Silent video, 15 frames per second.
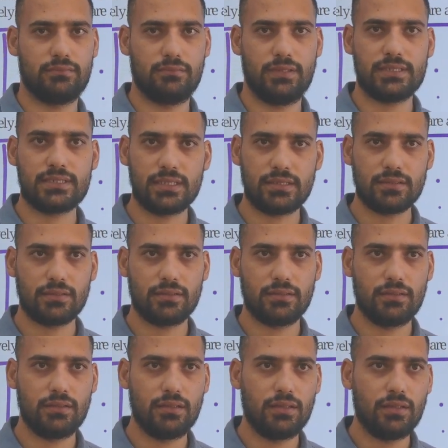Is it?
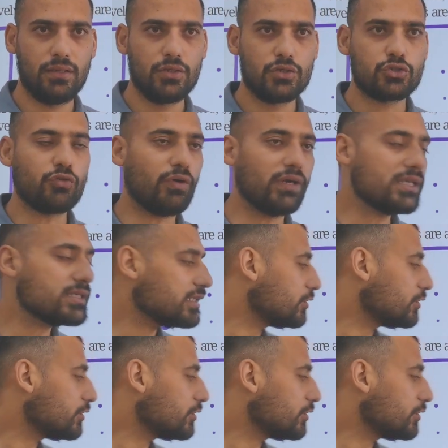So what is the